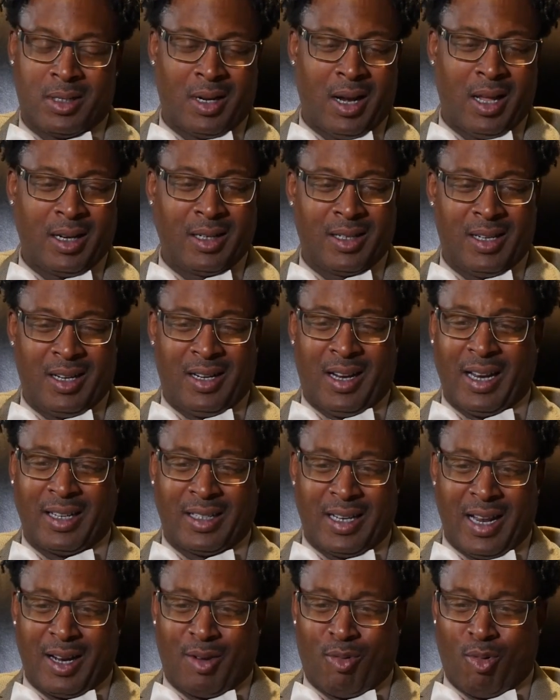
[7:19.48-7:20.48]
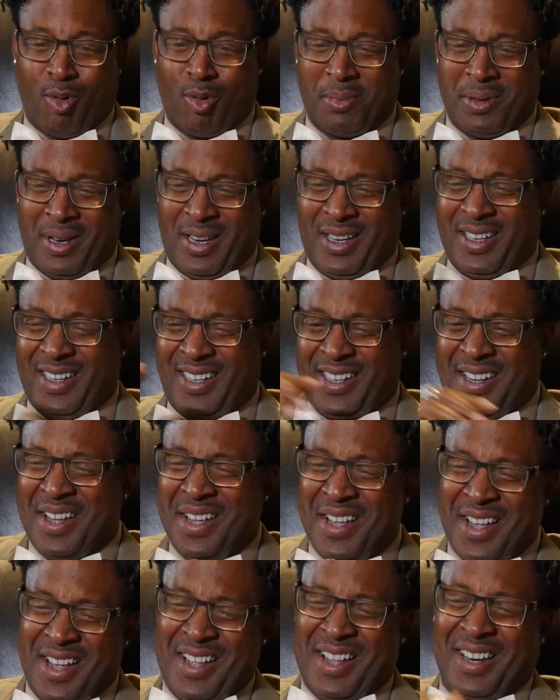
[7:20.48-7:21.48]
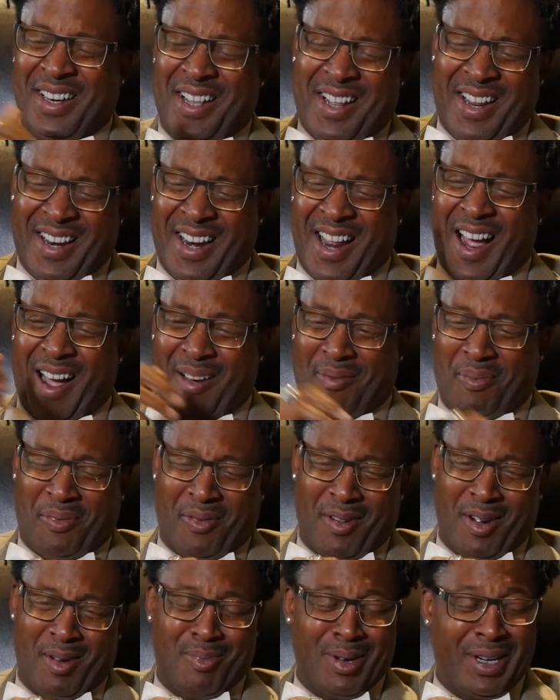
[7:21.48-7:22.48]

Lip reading: No, they're not marching, right? They're not doing that.